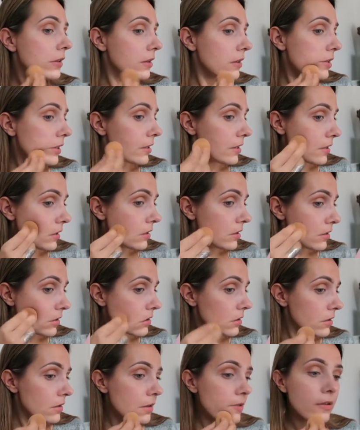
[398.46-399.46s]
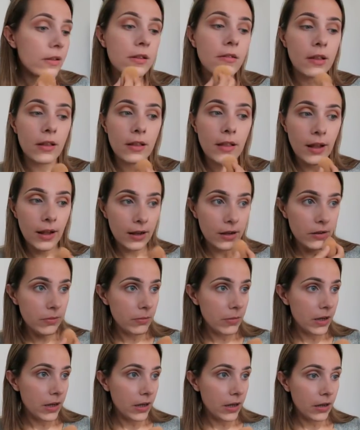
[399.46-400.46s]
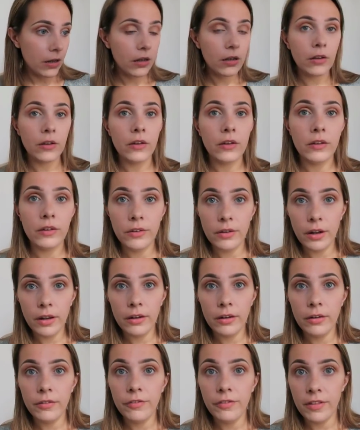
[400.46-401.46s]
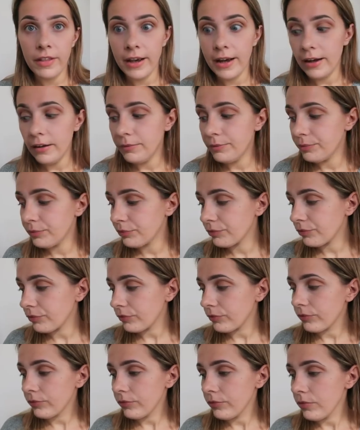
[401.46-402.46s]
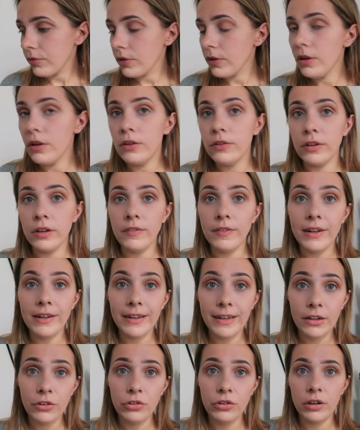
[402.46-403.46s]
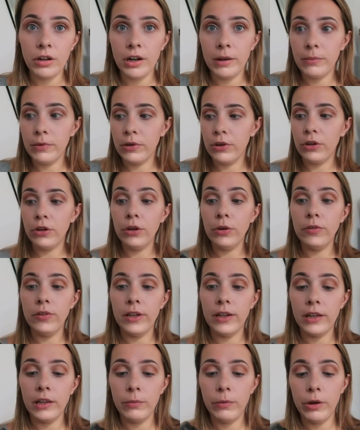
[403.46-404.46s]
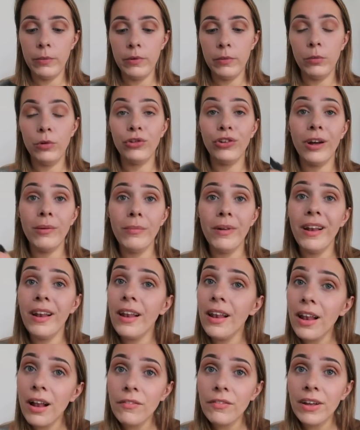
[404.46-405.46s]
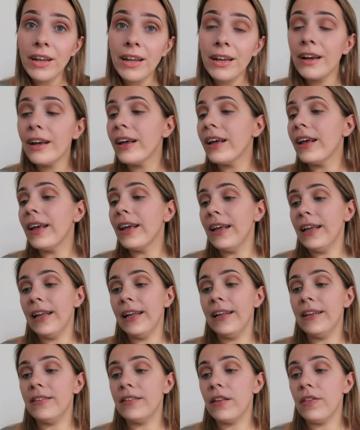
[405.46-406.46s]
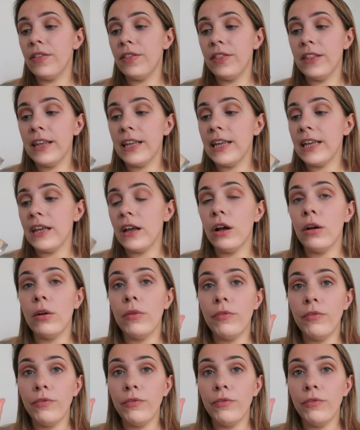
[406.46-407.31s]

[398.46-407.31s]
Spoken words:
And that is me done for that. So the foundation I'm using at the moment, which I'm loving, is the